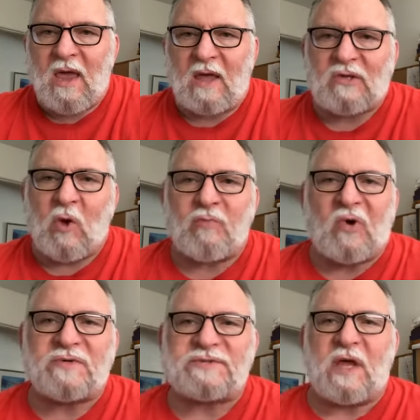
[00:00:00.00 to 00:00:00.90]
Hello,
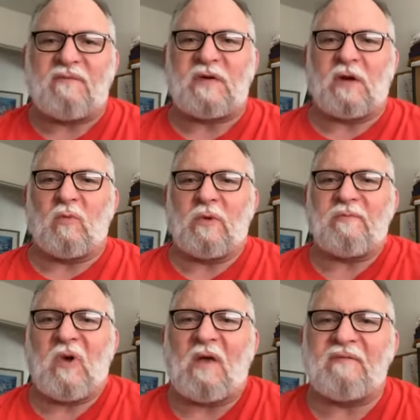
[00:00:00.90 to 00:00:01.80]
Bro Steph here with
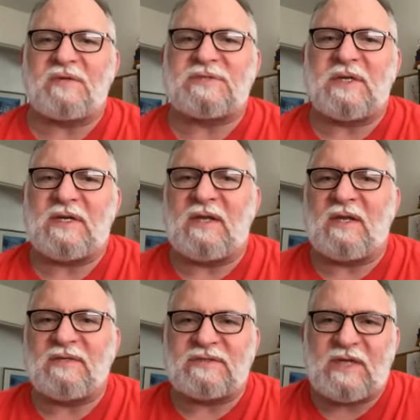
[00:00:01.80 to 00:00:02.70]
Prophecy
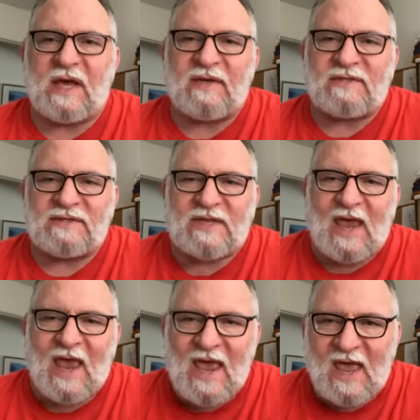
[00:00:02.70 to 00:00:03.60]
Insights
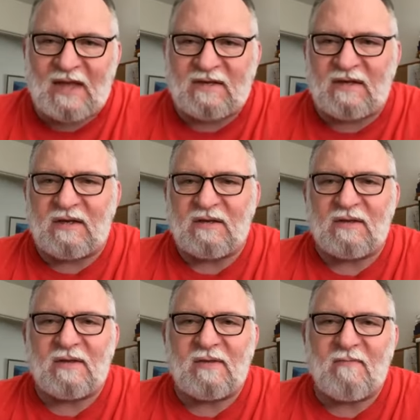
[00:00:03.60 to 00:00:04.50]
and
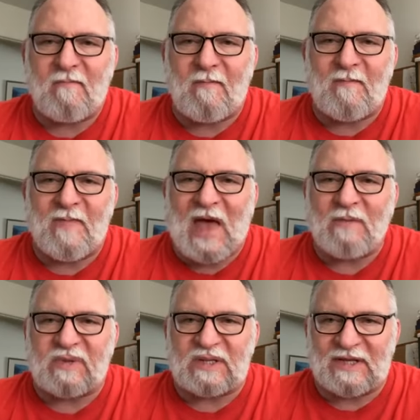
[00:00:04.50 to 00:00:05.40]

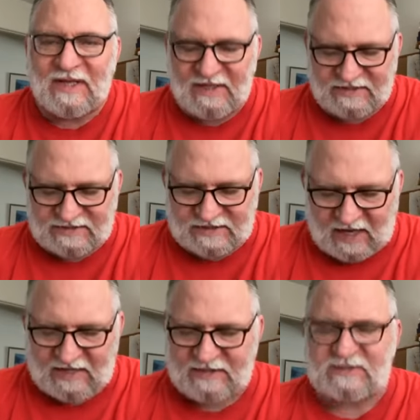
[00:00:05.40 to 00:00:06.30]
Bible
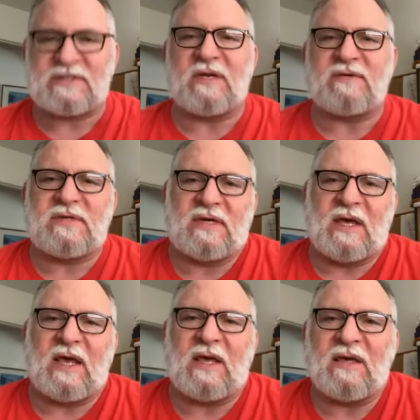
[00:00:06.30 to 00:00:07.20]
Insights. And
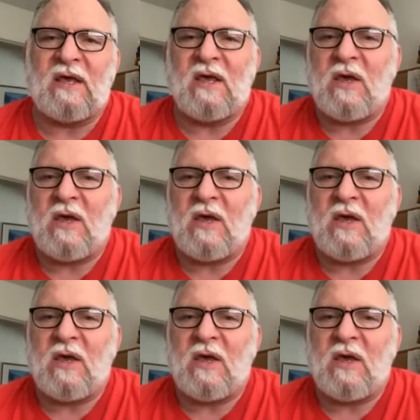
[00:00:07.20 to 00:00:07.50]
today